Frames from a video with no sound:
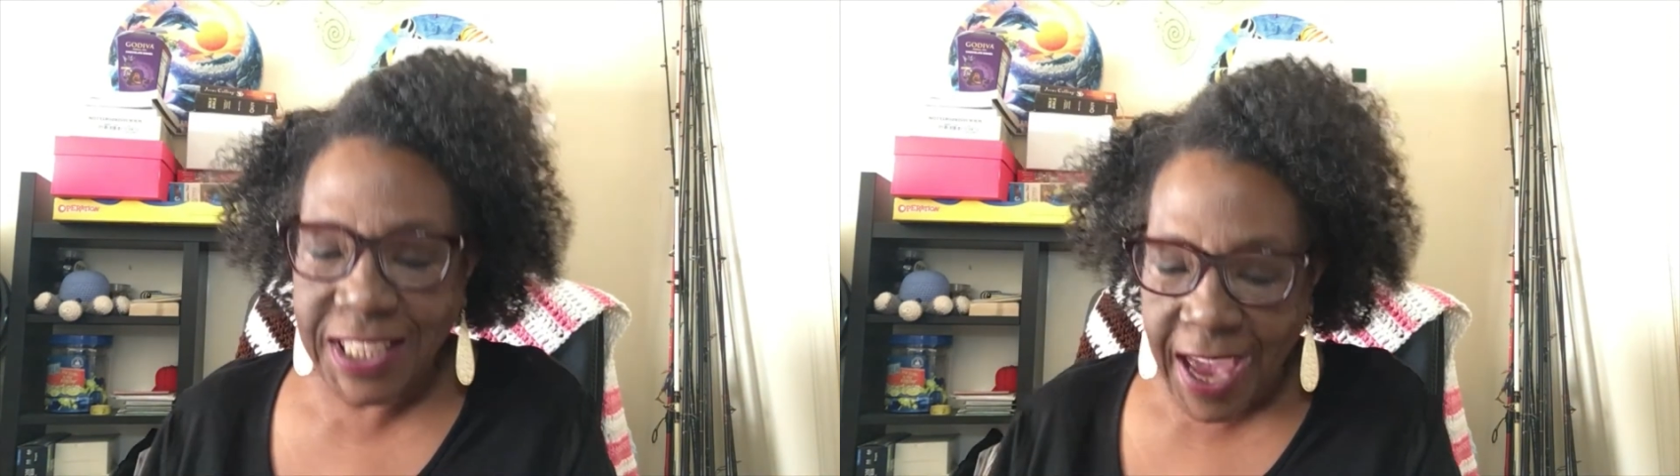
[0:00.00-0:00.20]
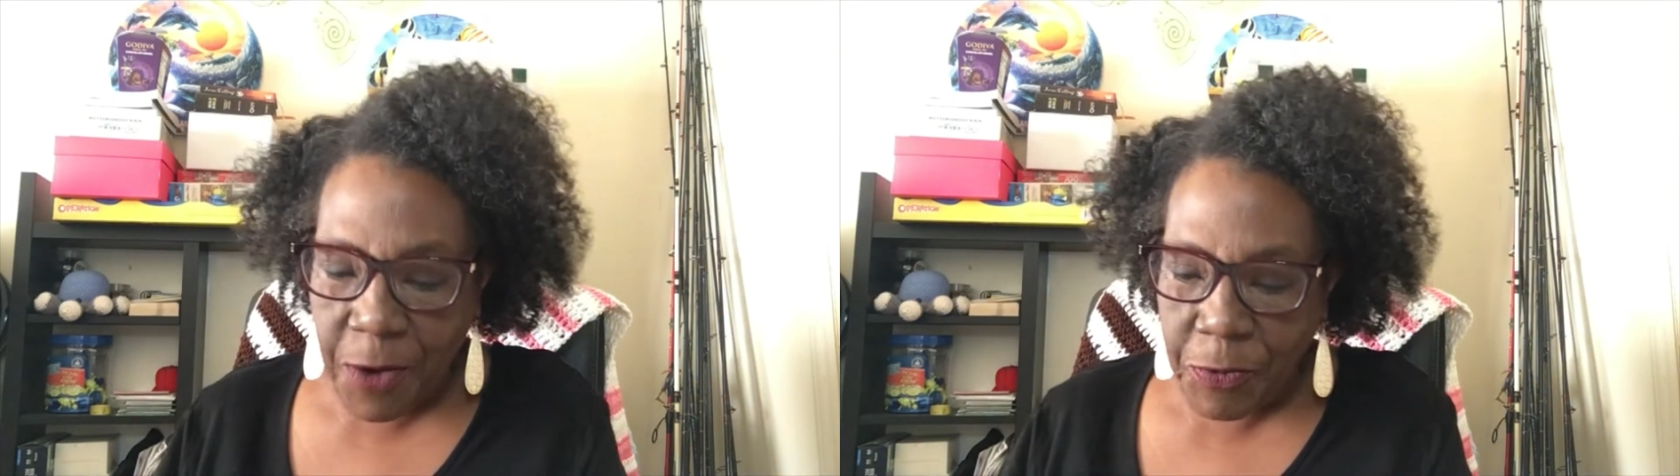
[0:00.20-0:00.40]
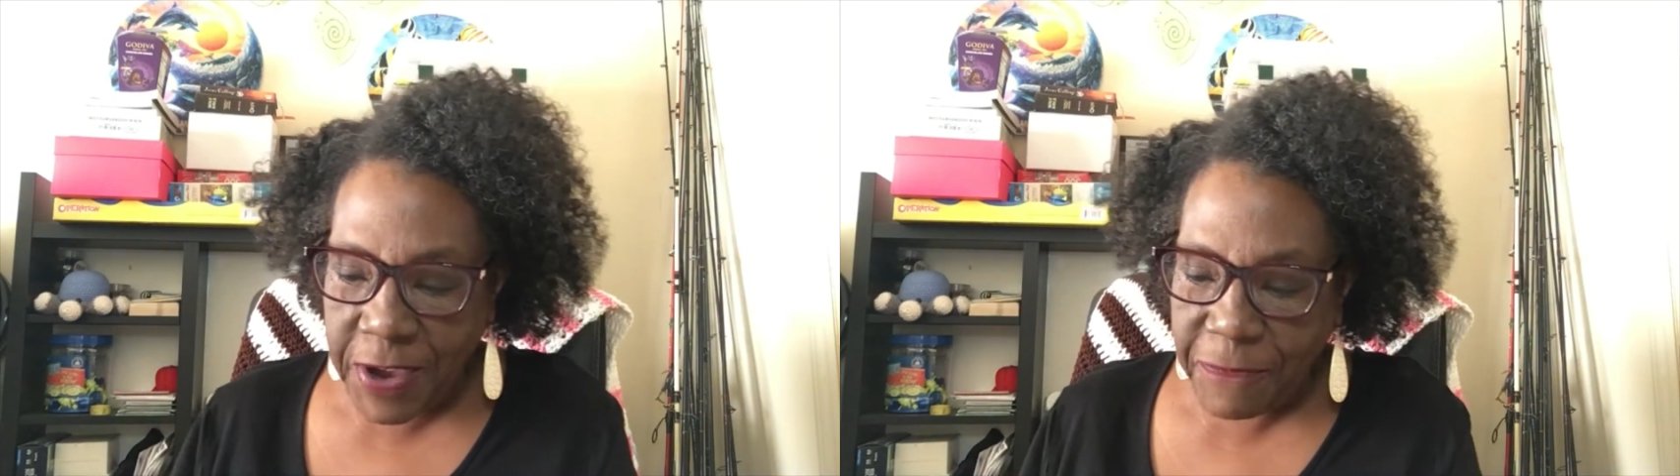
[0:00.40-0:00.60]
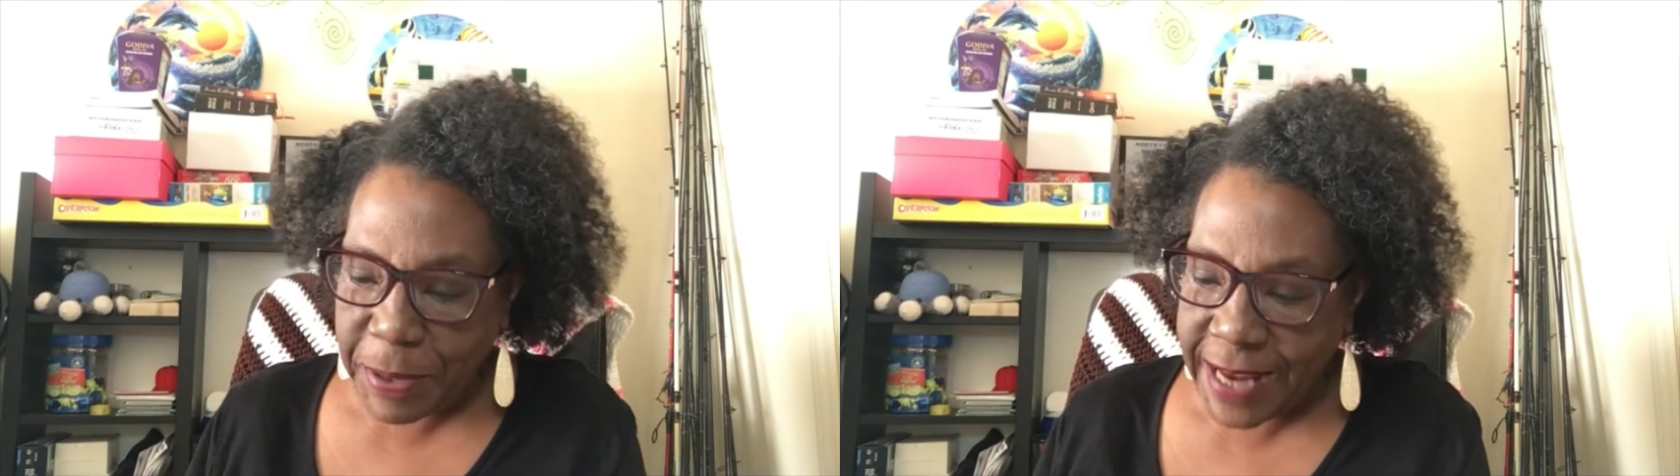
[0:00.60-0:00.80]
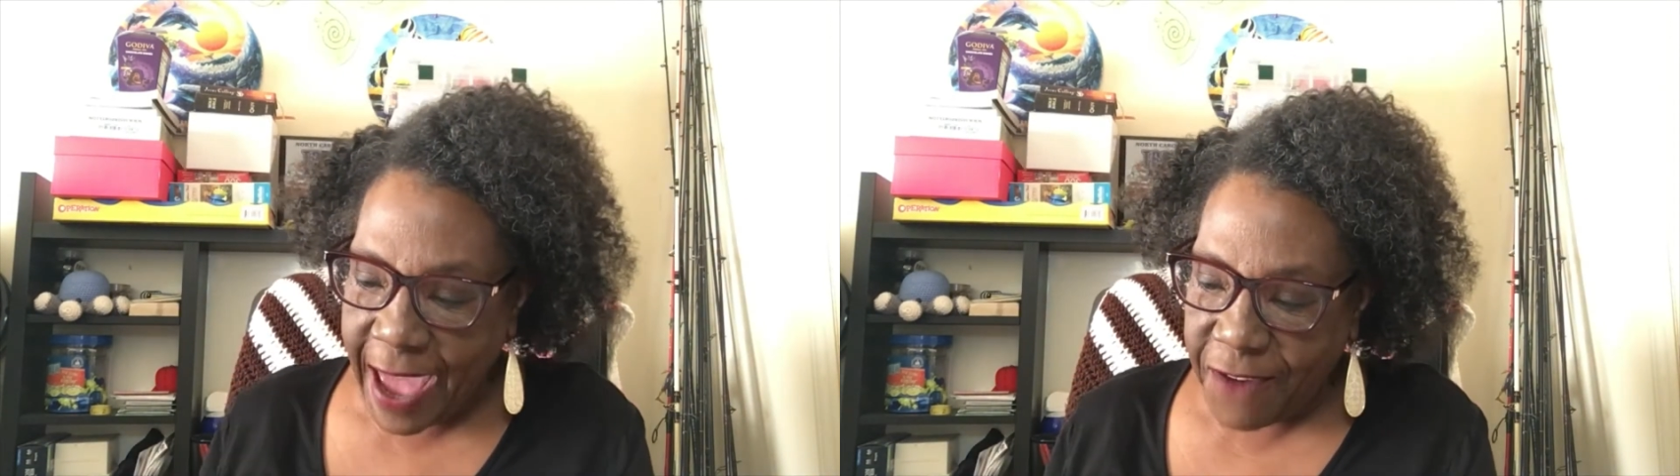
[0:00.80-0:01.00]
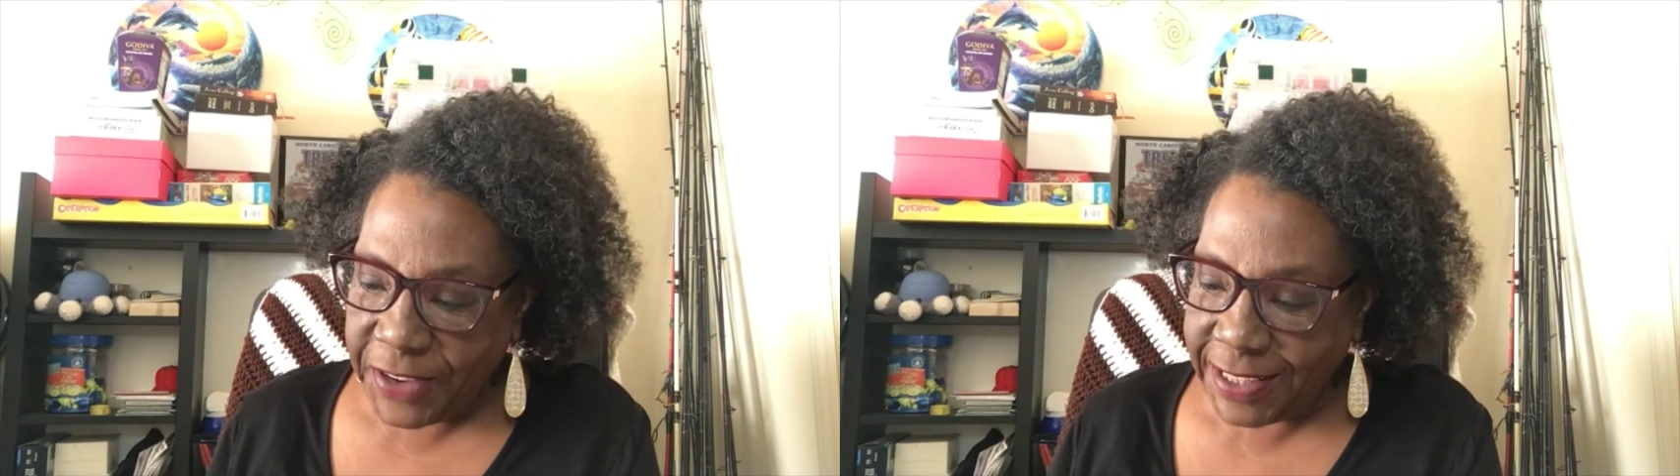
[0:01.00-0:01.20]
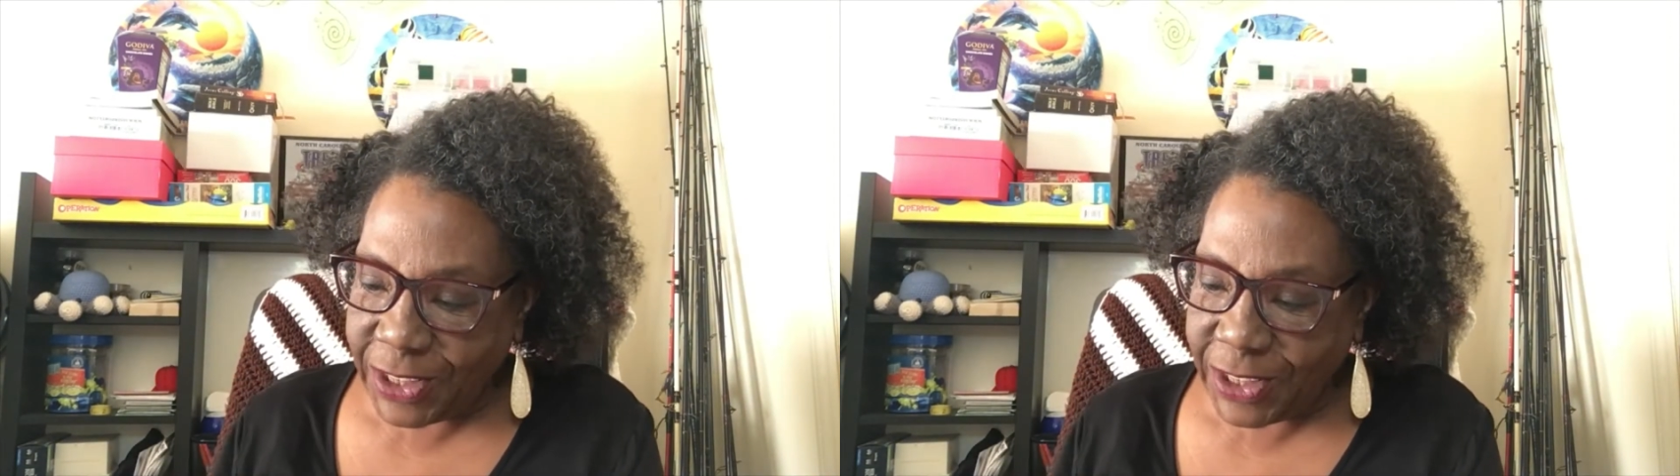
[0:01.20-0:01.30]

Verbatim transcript: that we've been having,